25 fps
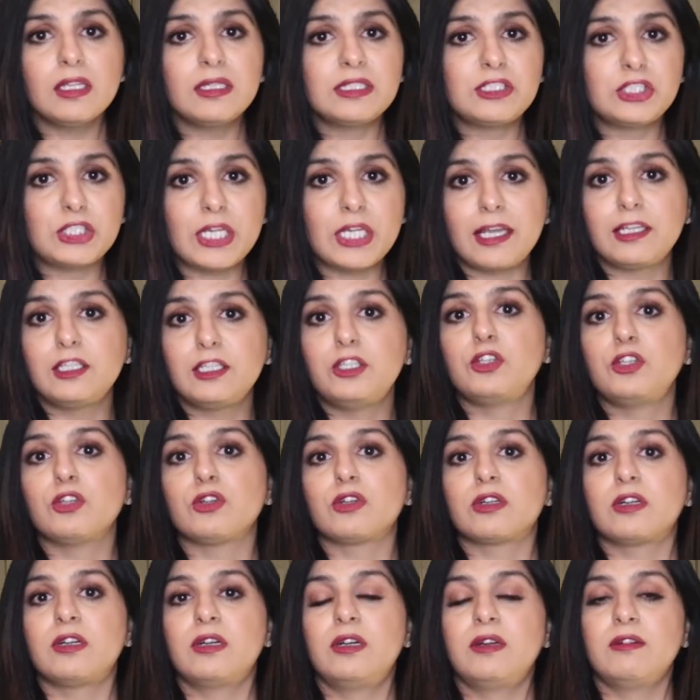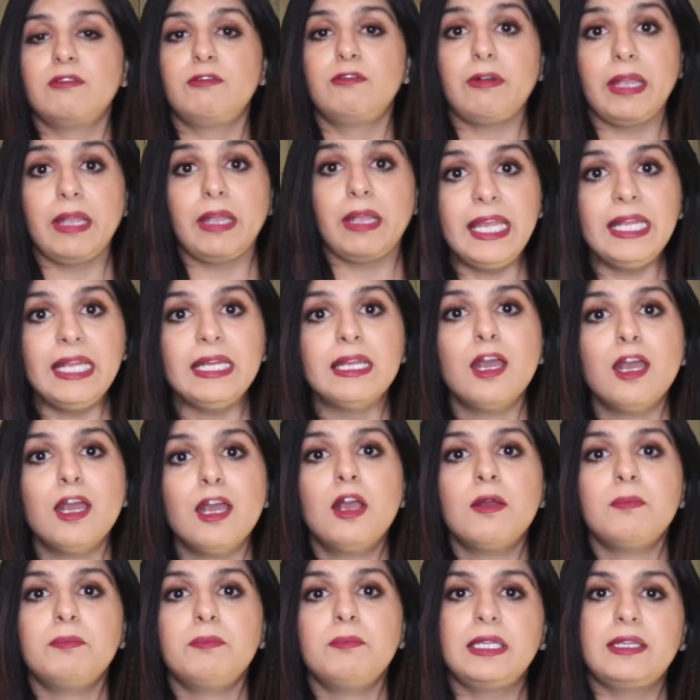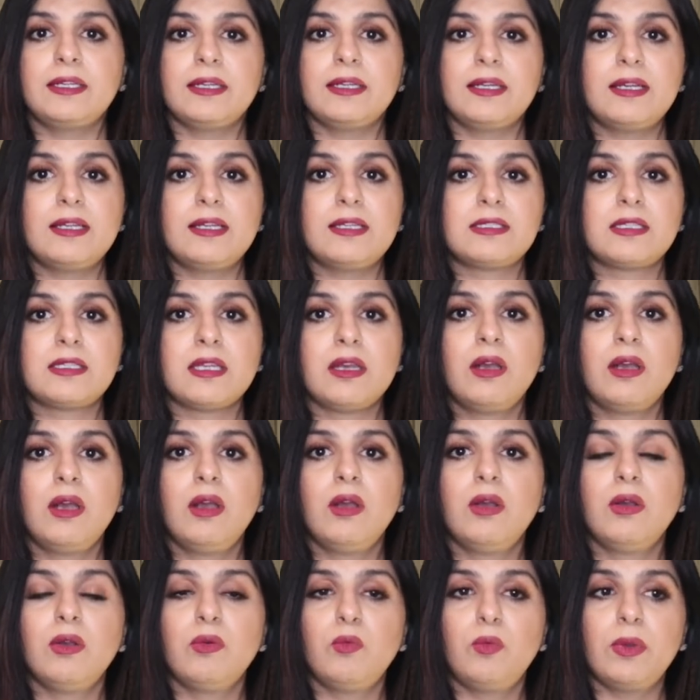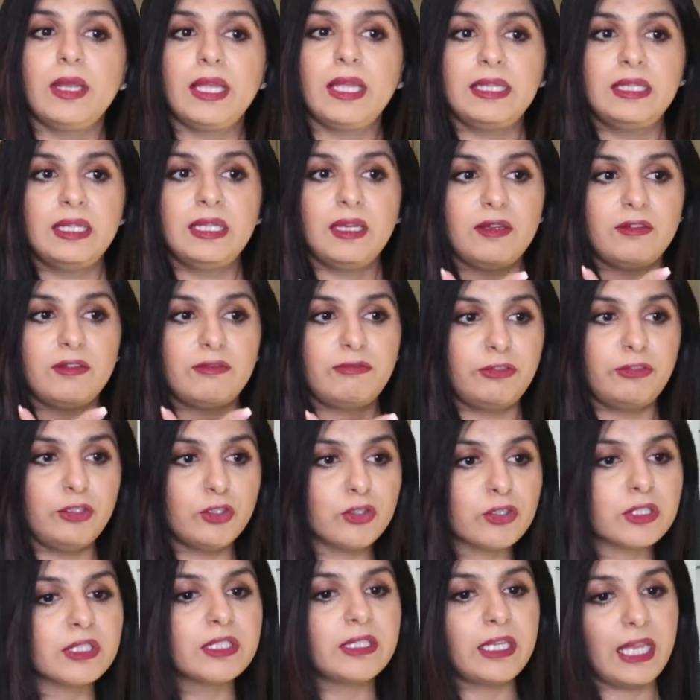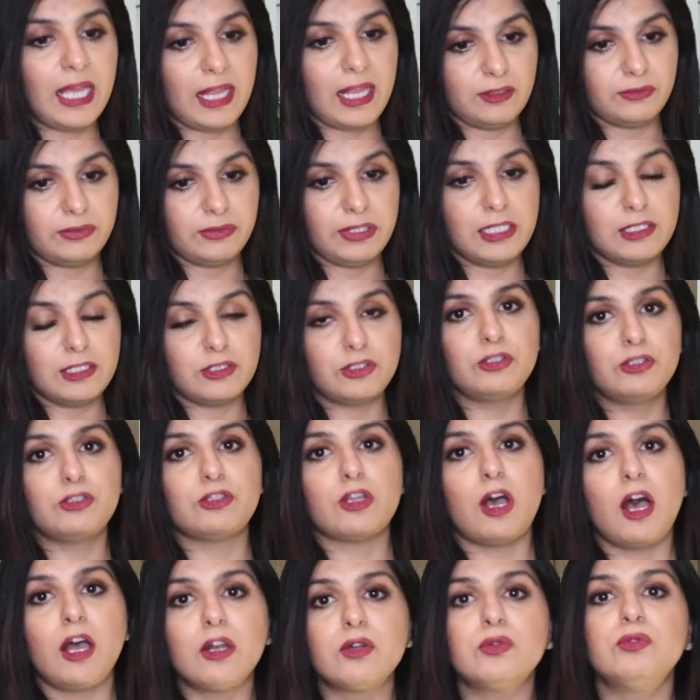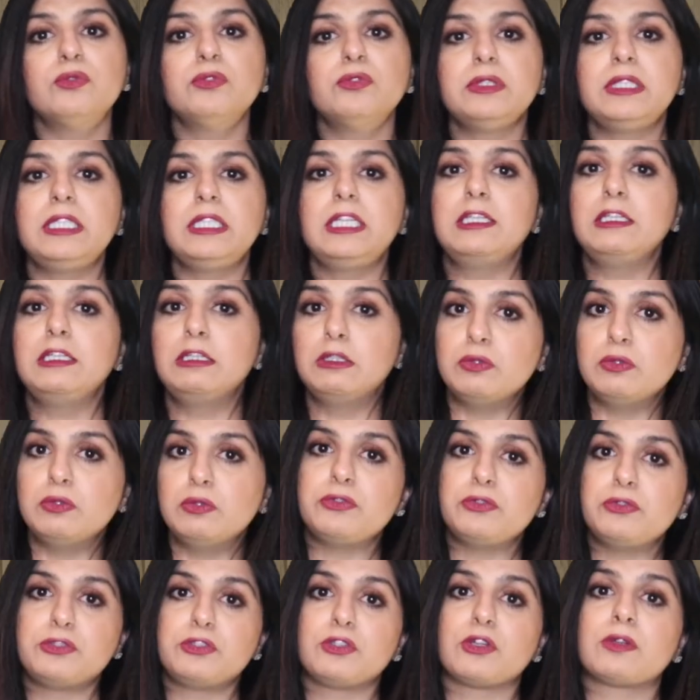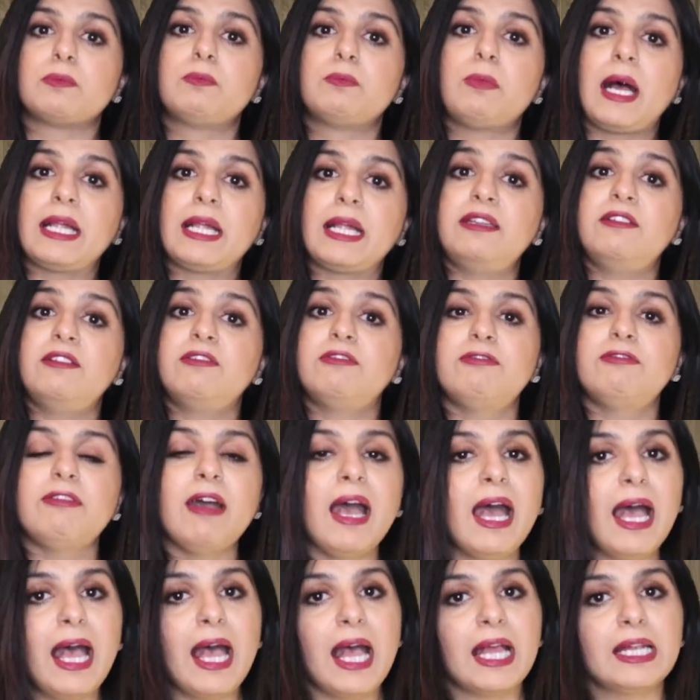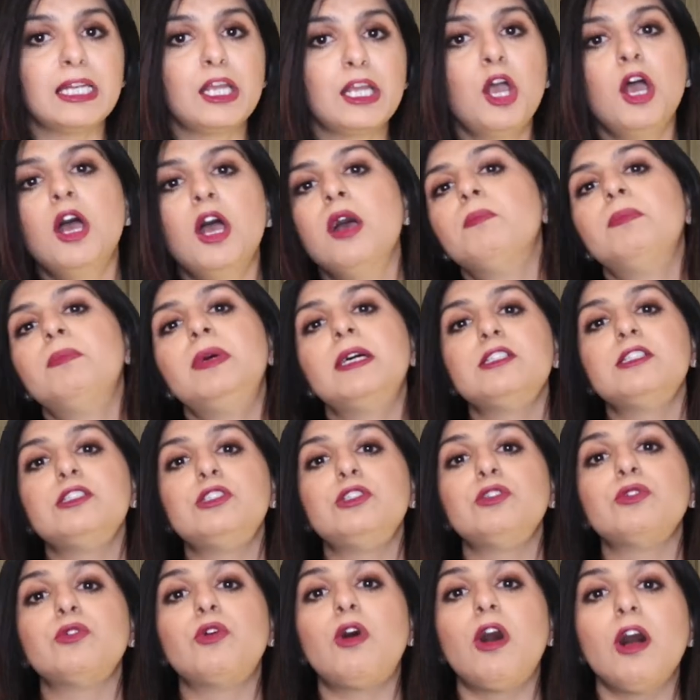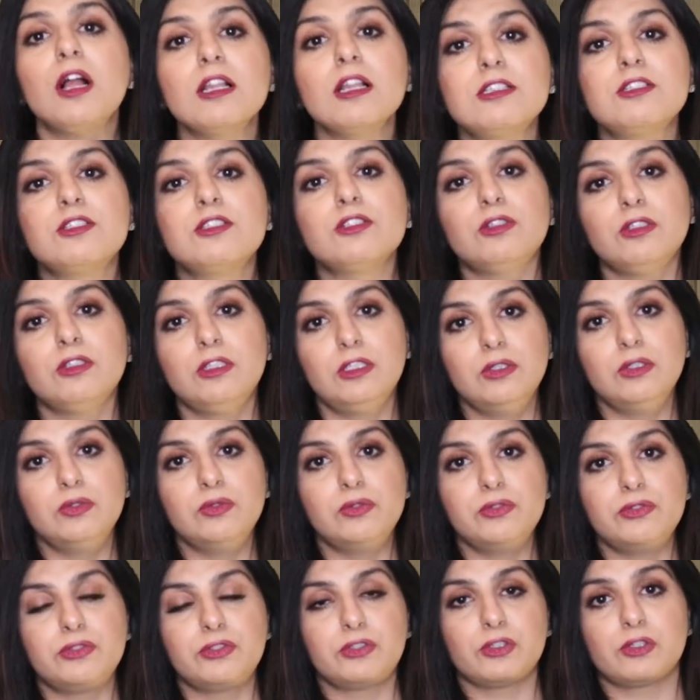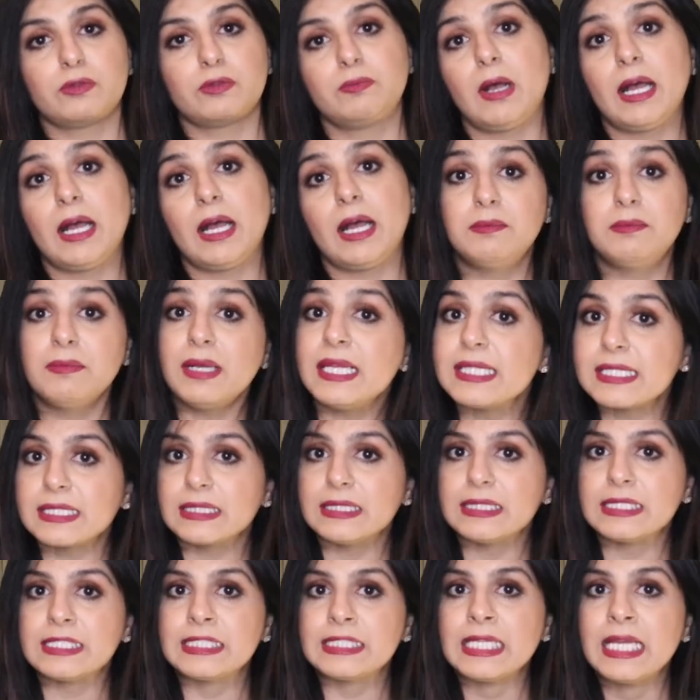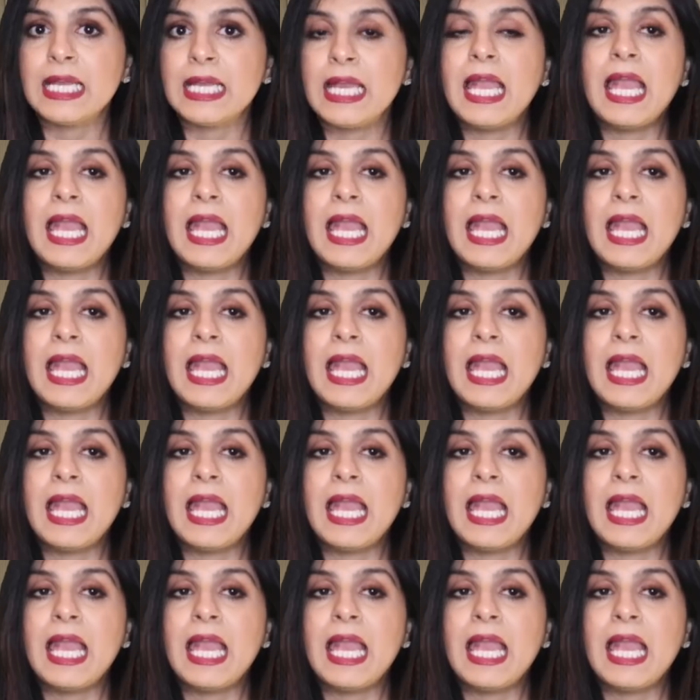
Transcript: shed your weight because with fewer calories, you not only lose your body fat, but you also lose your body muscles.